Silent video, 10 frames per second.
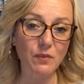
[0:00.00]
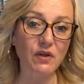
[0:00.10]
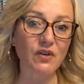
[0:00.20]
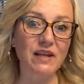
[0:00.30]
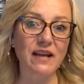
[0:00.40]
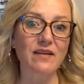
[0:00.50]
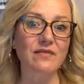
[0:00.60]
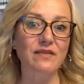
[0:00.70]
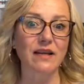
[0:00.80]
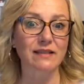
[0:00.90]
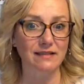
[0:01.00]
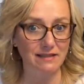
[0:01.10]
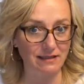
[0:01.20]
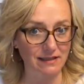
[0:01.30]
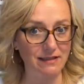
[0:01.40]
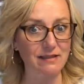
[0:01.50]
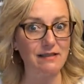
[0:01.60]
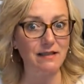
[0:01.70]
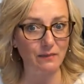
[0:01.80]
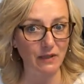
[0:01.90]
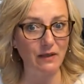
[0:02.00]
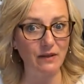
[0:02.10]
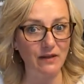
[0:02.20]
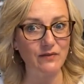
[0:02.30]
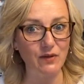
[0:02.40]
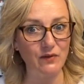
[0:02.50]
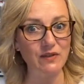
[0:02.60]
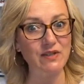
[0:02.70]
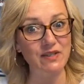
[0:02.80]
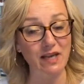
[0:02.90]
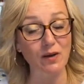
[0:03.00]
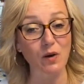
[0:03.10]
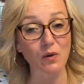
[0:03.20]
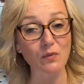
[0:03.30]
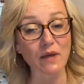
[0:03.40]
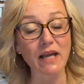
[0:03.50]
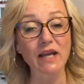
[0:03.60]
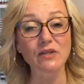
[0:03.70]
but you're going to have a decent amount left over to take home